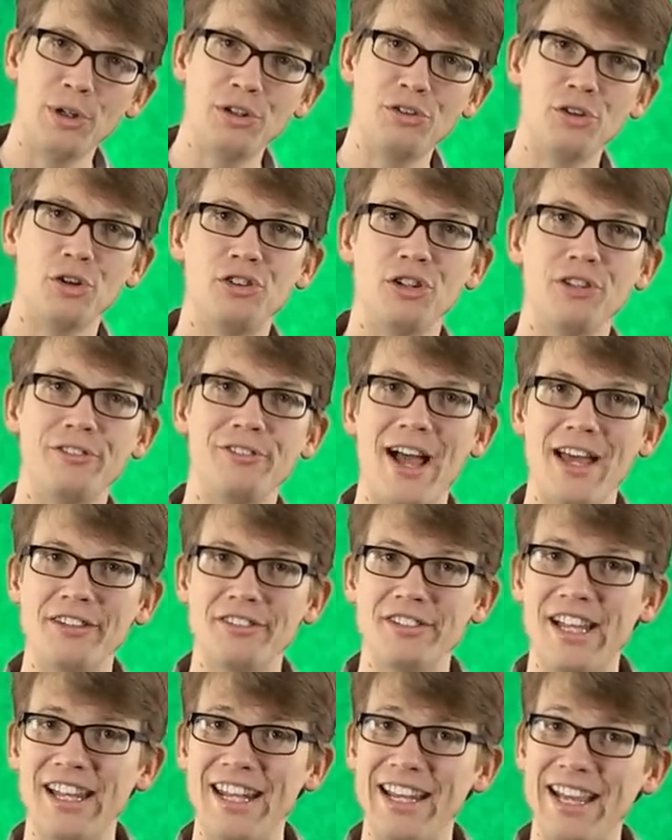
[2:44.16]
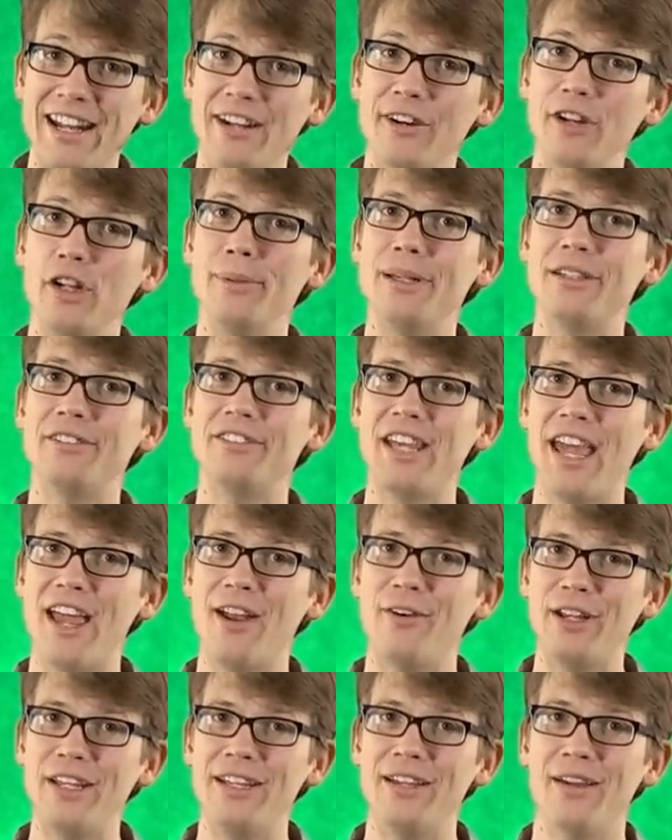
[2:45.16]
research is fascinating and a little bit
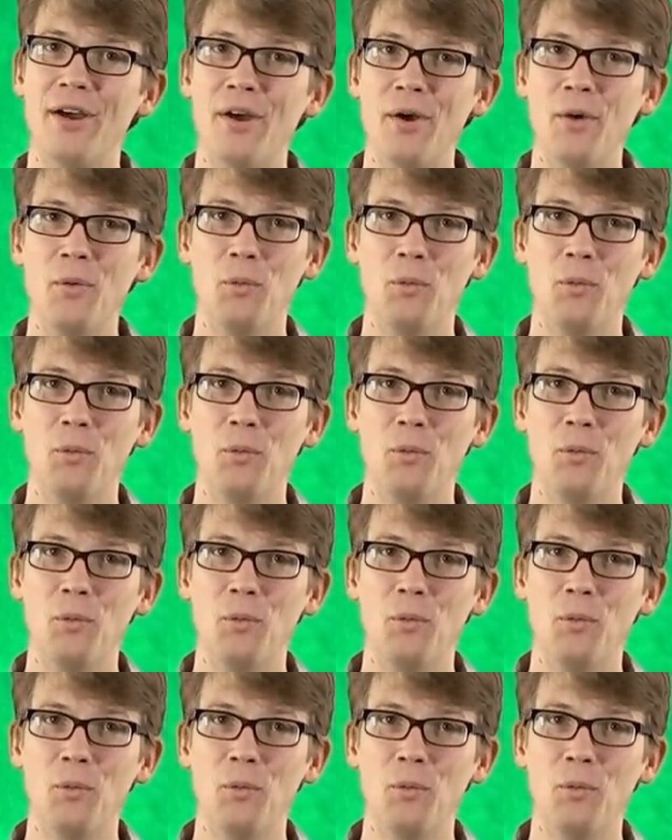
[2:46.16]
scary,